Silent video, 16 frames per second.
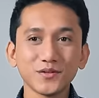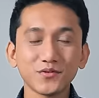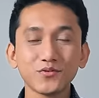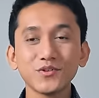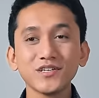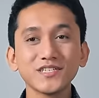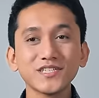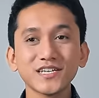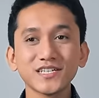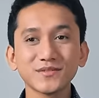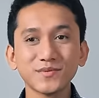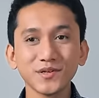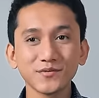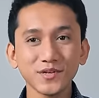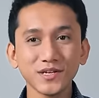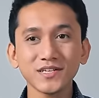Through this
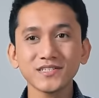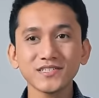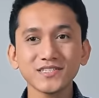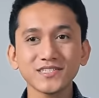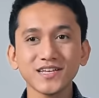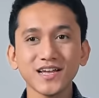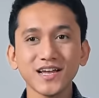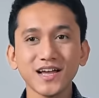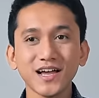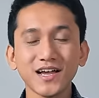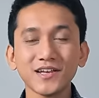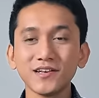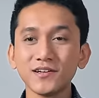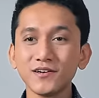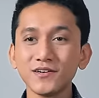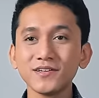experience,
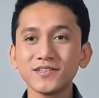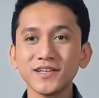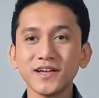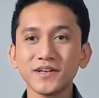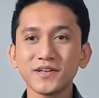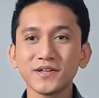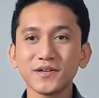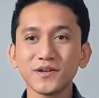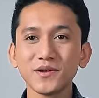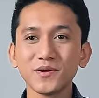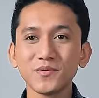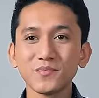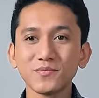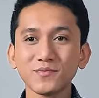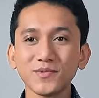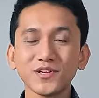I learned that
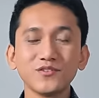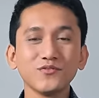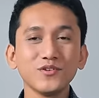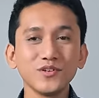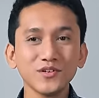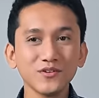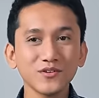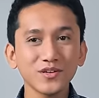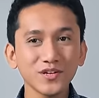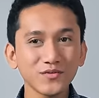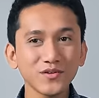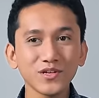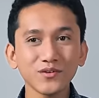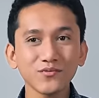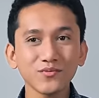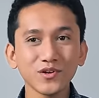by doing your
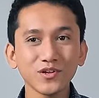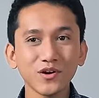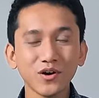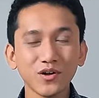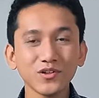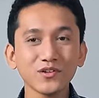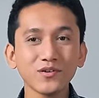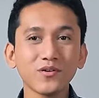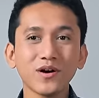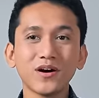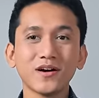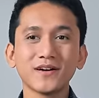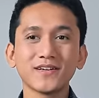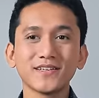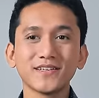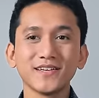duty with all your
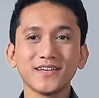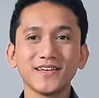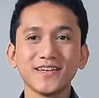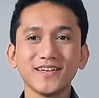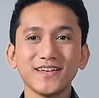heart,